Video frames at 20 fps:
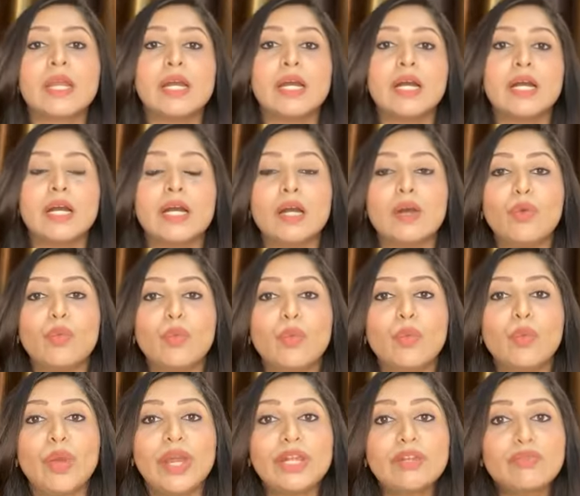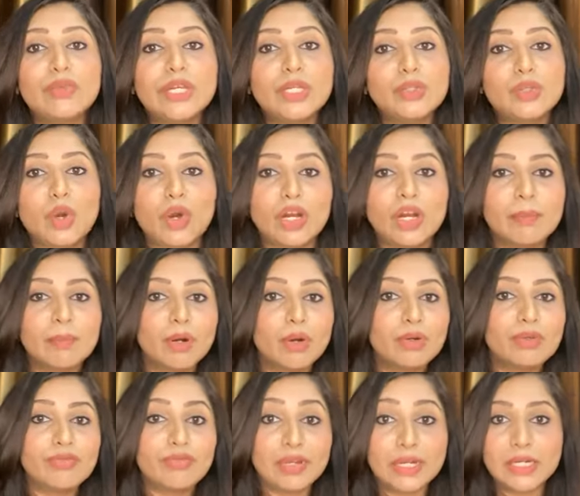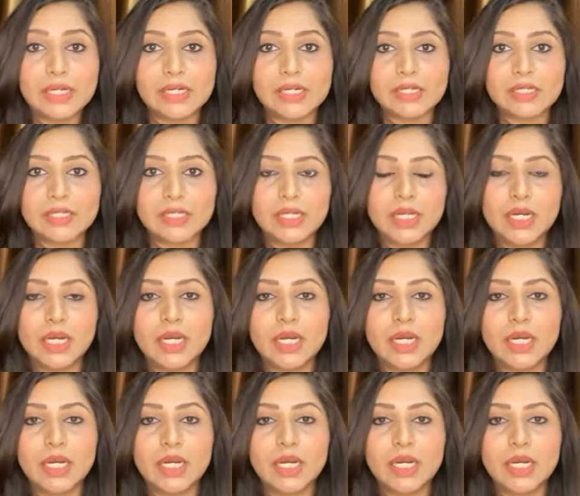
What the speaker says: When we talk about fillers,